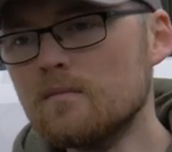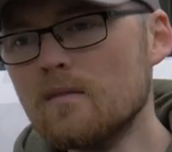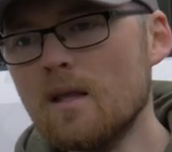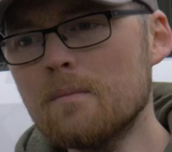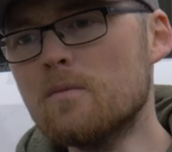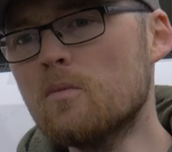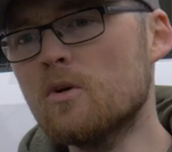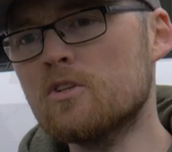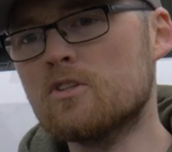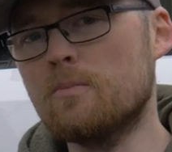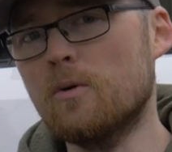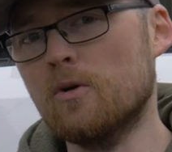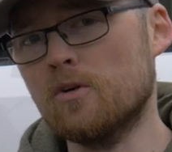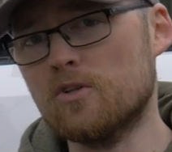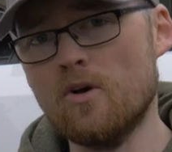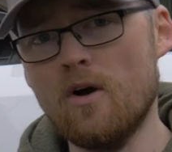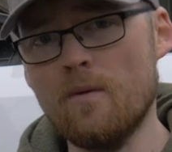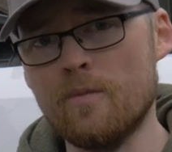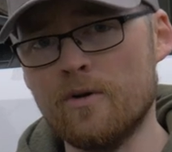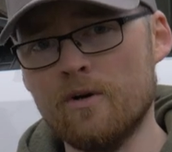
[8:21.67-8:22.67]
I mean, once upon a
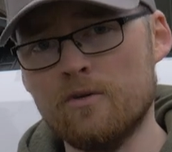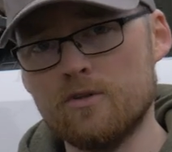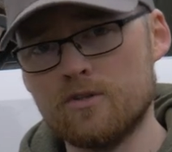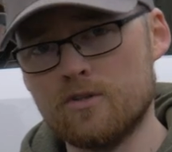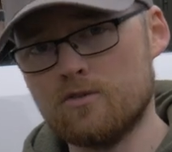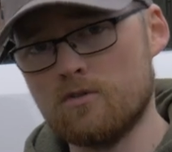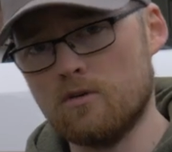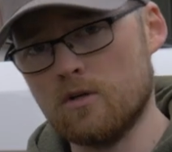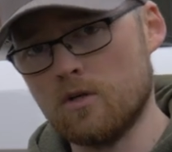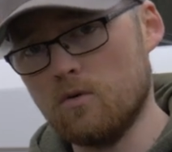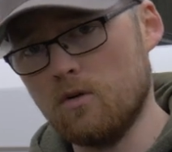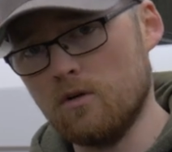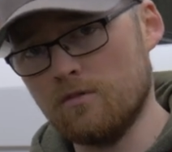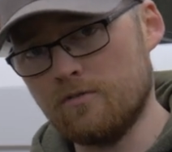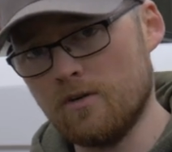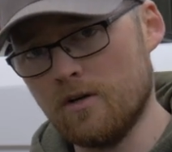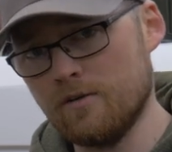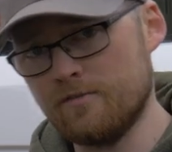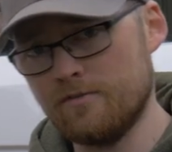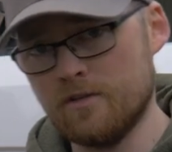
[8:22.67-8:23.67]
time when I was trying to
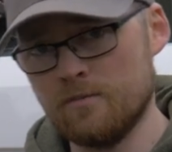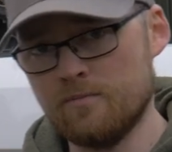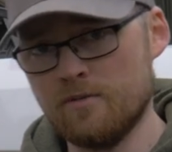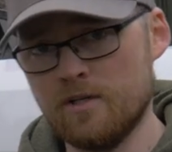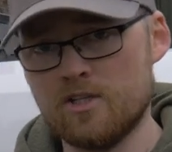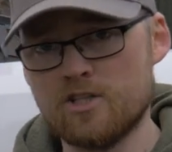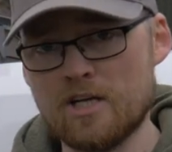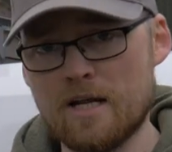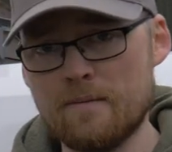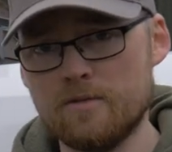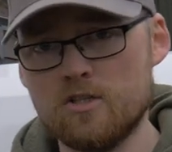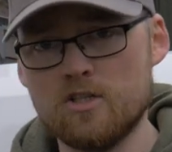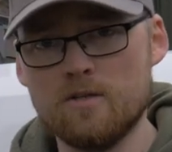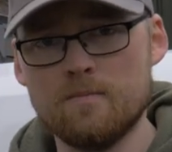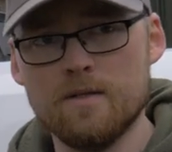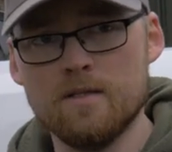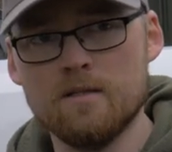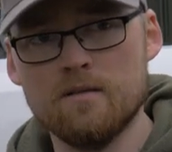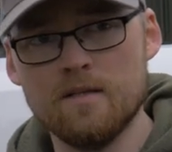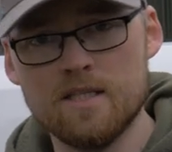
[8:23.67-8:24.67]
qualify for the British
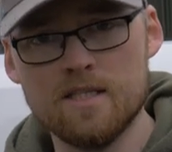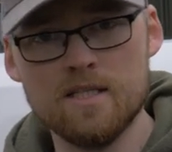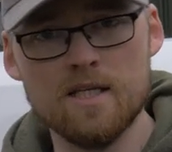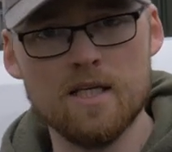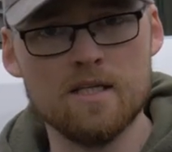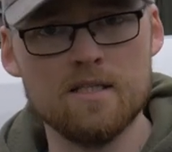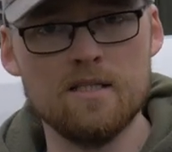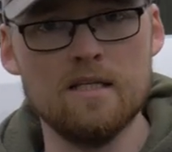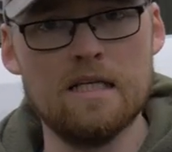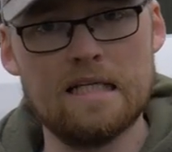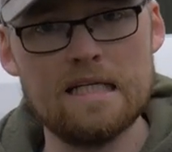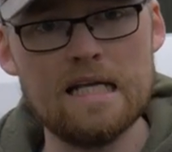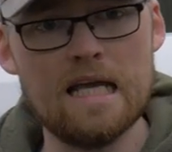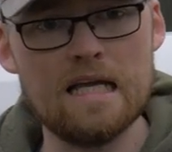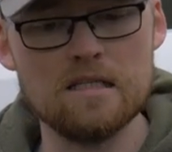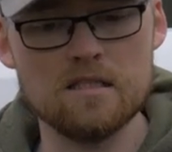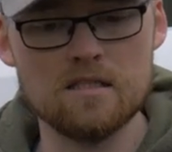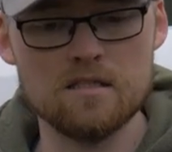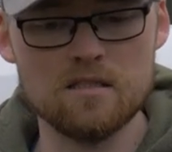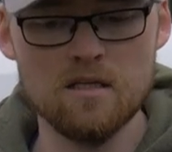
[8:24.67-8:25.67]
Championship in 96 in
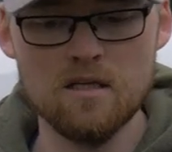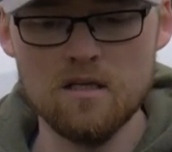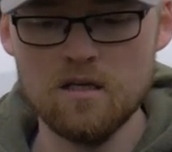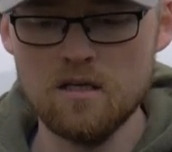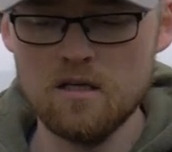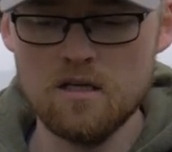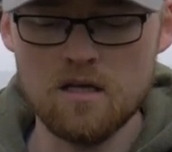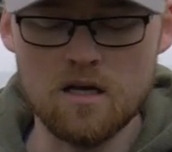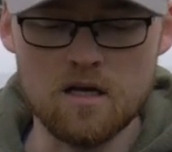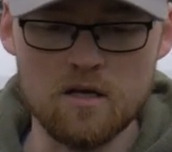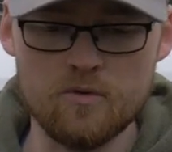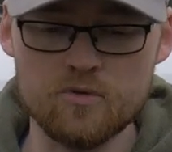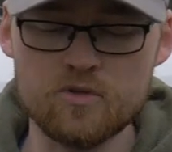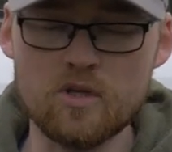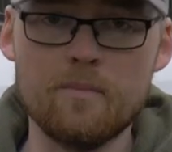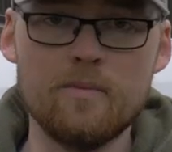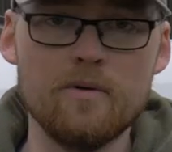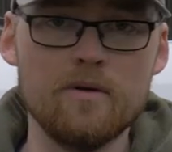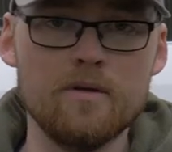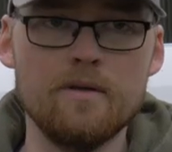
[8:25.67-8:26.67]
cadets, it was
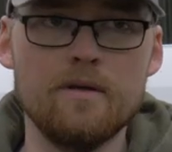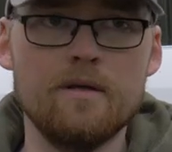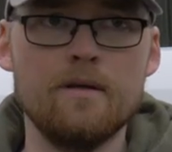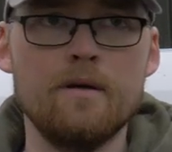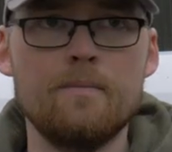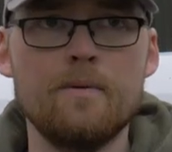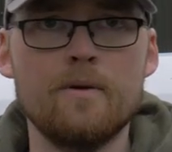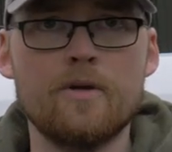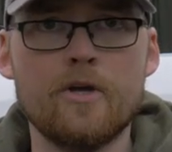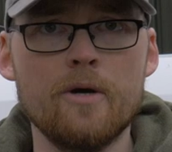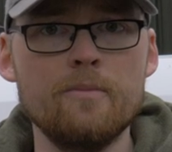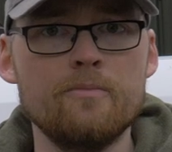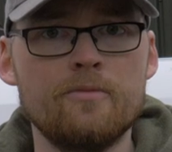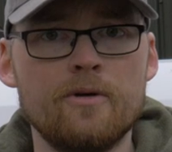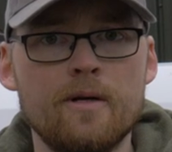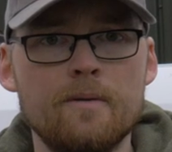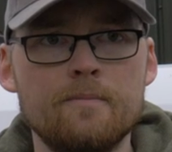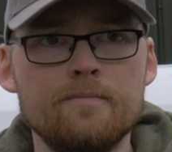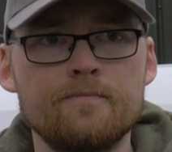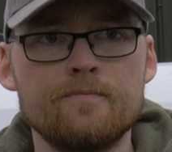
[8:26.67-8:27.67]
up at
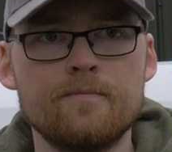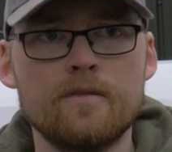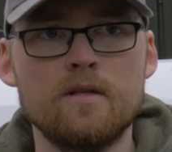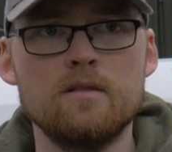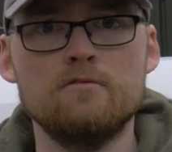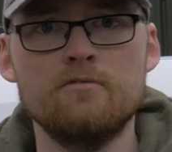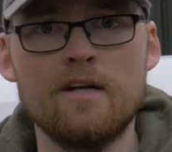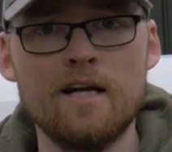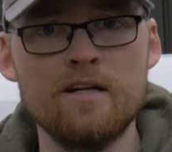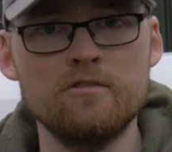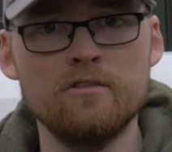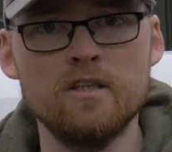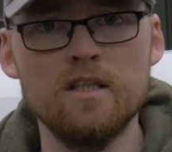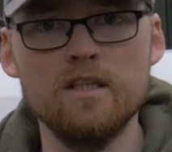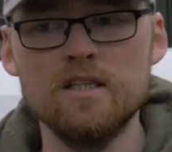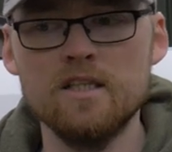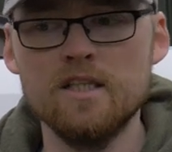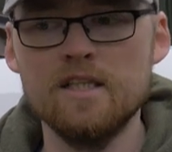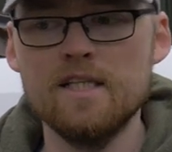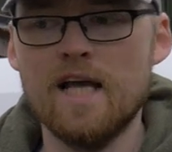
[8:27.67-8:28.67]
Cumbria, at
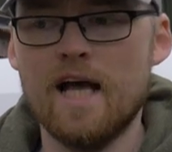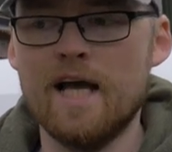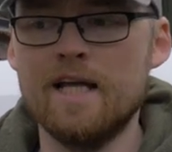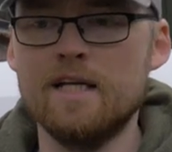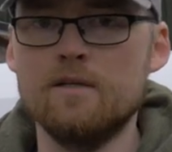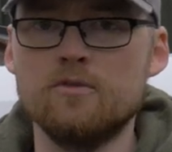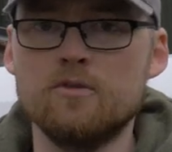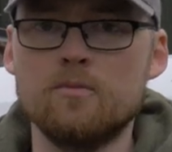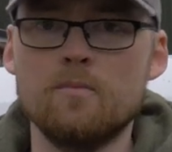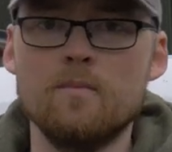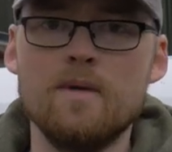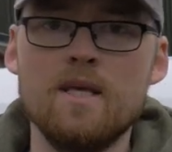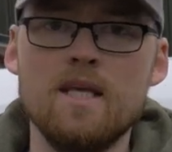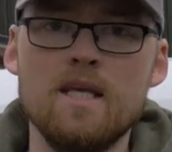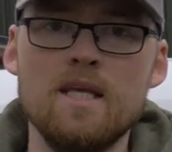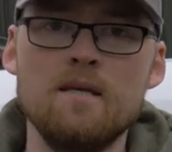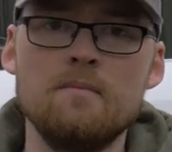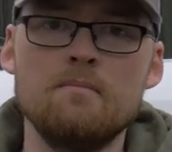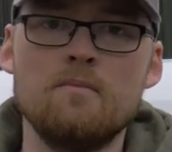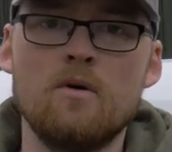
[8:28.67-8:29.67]
Rowra. And it was
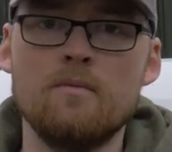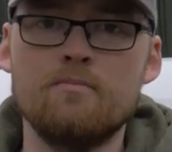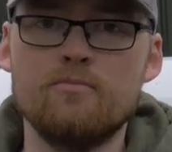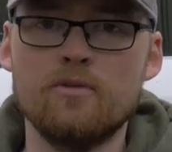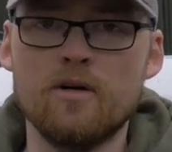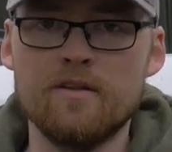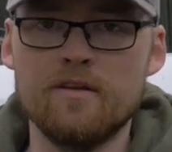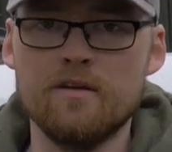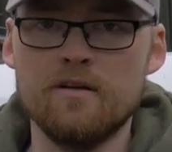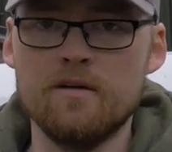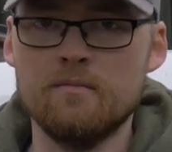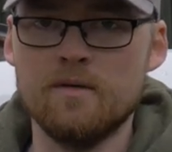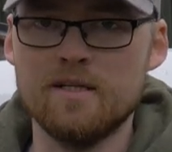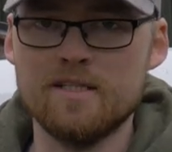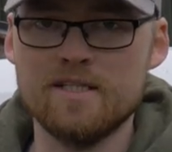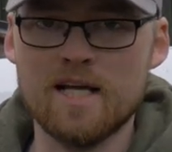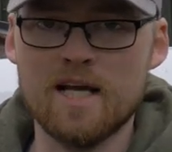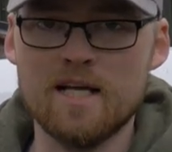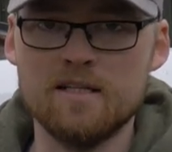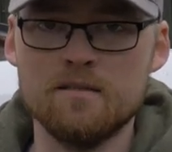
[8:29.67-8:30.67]
me, my brother, my
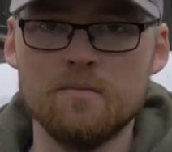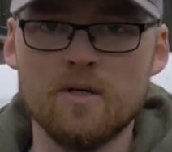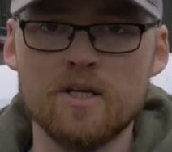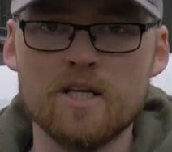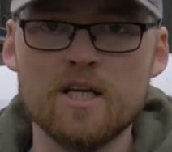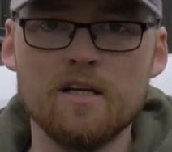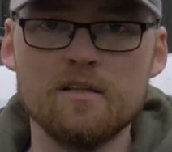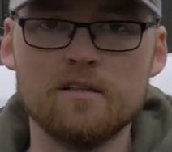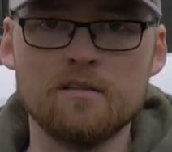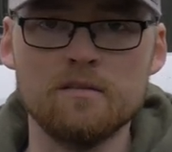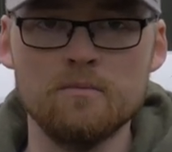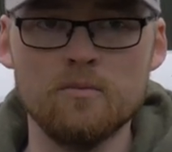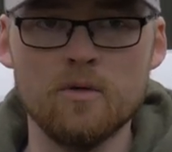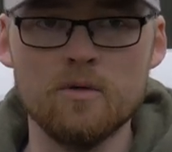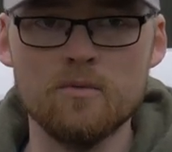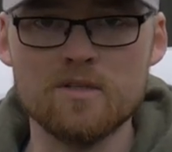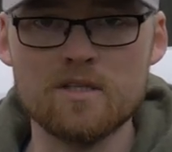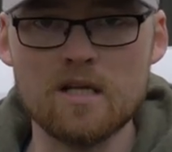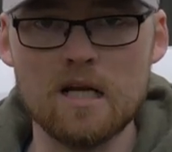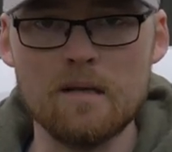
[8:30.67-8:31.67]
dad, and my cousin. We
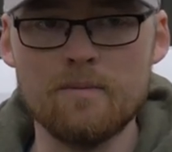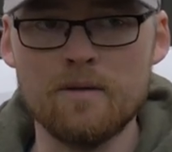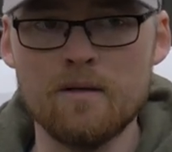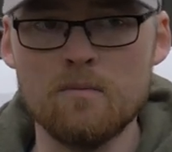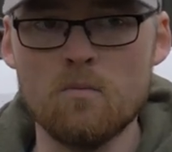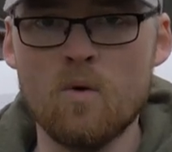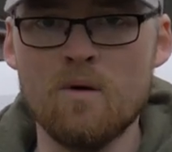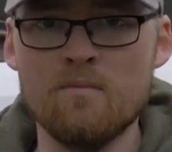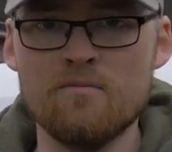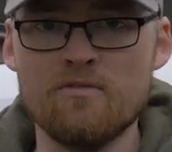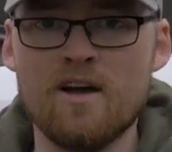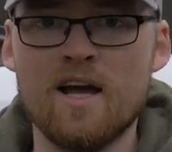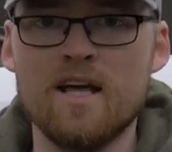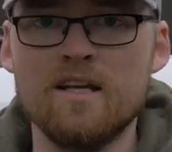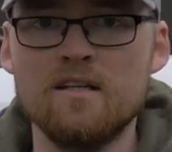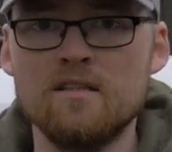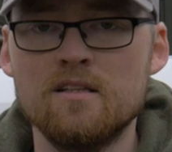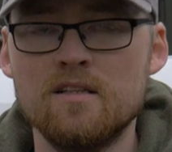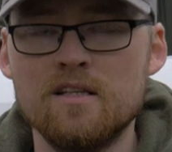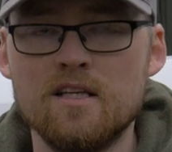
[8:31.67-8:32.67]
were sleeping in one
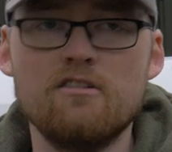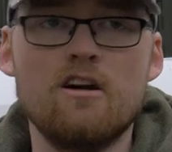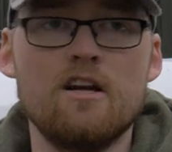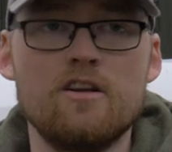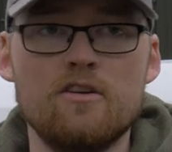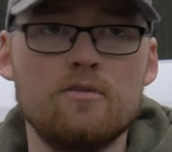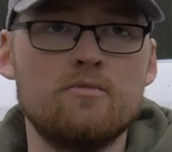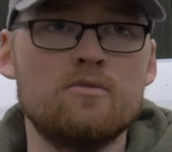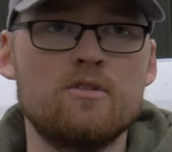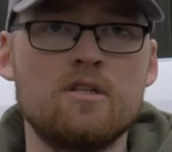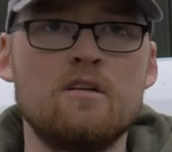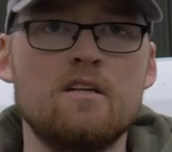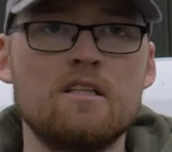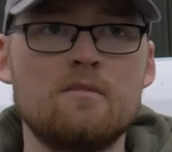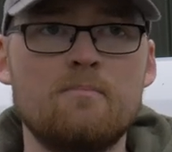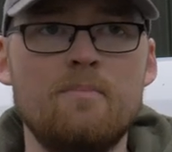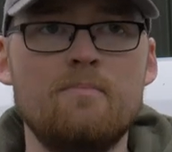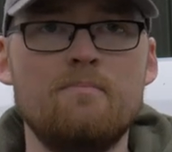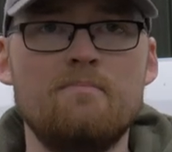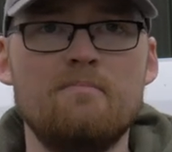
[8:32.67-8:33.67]
van. Granted, it was a
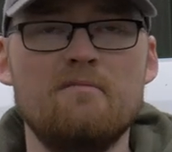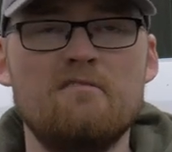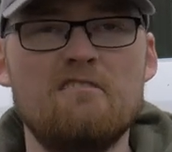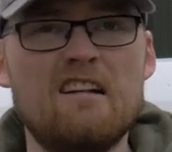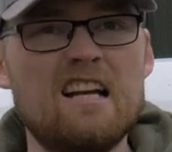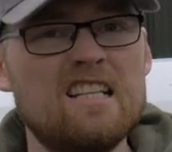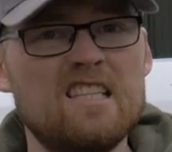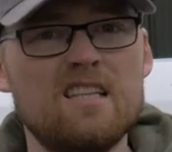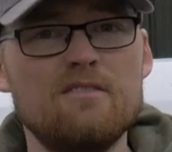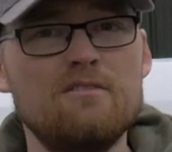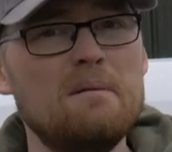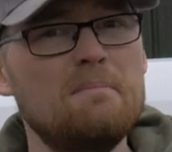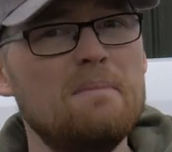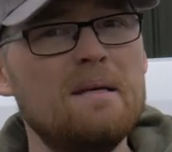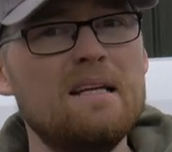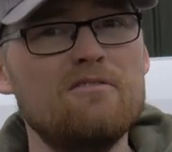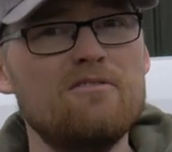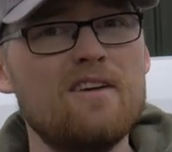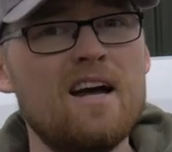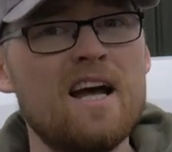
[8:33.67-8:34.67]
nice, relatively
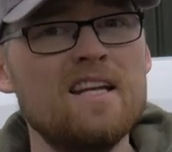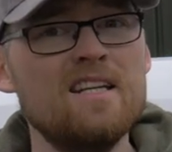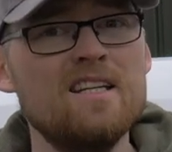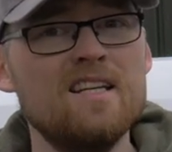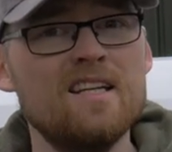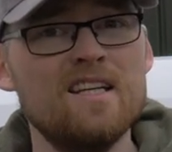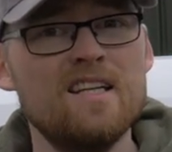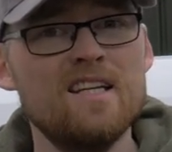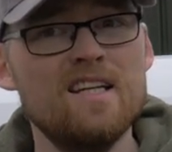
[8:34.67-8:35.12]
big van.